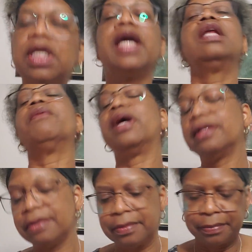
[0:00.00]
Anyway,
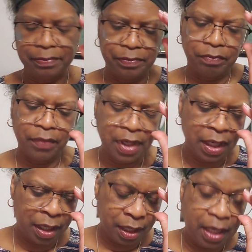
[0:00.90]

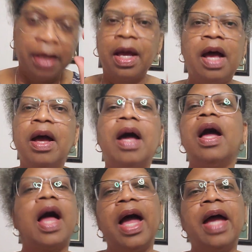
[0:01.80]

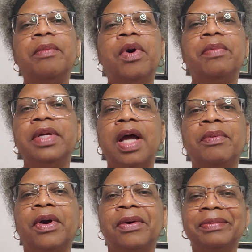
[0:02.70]
I had a moment.
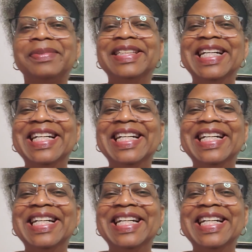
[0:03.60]
I'm gone.